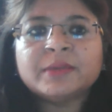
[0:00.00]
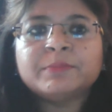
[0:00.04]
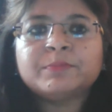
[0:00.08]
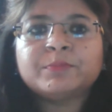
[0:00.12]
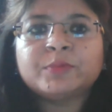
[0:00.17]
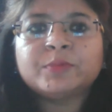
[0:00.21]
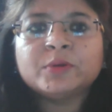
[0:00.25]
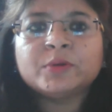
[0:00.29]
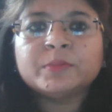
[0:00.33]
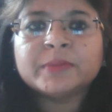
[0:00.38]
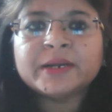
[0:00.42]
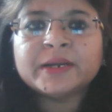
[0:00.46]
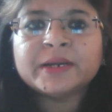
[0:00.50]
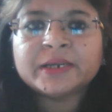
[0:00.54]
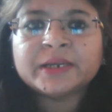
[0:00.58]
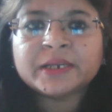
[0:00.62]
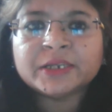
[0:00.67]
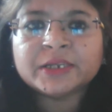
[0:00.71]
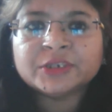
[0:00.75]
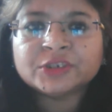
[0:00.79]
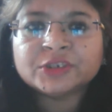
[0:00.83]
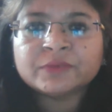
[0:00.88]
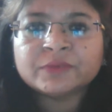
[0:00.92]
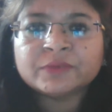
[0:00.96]

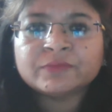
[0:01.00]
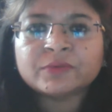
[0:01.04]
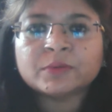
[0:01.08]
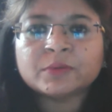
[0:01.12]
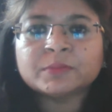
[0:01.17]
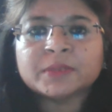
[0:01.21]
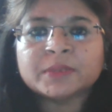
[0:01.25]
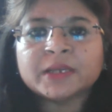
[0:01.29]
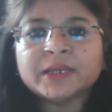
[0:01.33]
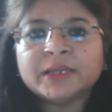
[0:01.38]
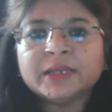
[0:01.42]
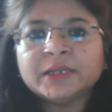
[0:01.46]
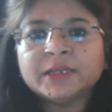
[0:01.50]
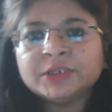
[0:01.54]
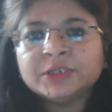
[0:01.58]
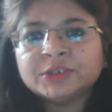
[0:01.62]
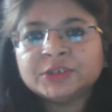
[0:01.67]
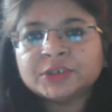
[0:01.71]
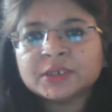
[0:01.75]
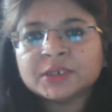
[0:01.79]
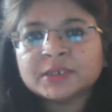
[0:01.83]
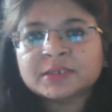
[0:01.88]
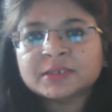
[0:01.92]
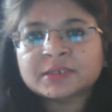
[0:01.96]
implementation from the
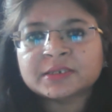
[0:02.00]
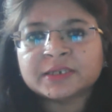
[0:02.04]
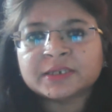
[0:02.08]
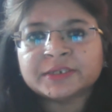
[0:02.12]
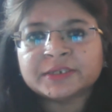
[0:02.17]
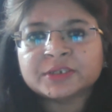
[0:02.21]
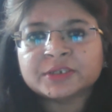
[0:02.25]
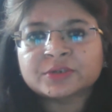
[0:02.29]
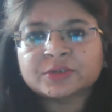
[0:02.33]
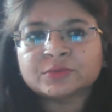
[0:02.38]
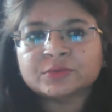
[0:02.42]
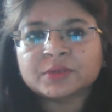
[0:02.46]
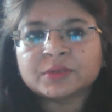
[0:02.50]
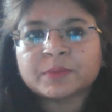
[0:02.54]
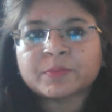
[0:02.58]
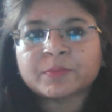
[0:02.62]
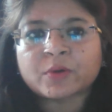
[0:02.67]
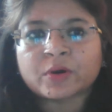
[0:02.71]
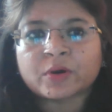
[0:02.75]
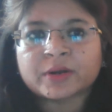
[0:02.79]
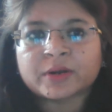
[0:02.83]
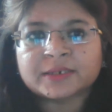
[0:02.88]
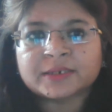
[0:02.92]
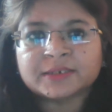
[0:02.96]
initial stages to the
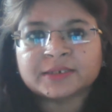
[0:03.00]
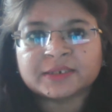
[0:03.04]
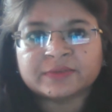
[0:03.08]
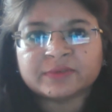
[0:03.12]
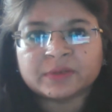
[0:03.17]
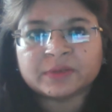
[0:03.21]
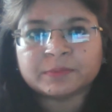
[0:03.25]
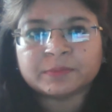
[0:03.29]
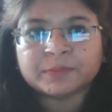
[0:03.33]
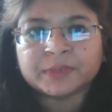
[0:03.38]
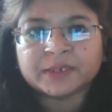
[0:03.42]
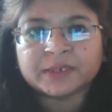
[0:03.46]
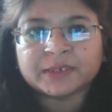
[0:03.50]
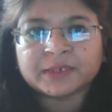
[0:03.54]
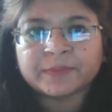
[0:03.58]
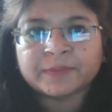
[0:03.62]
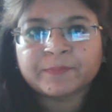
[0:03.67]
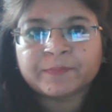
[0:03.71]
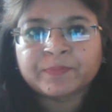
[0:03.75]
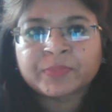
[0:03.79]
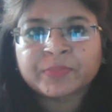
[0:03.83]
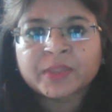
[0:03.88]
product development,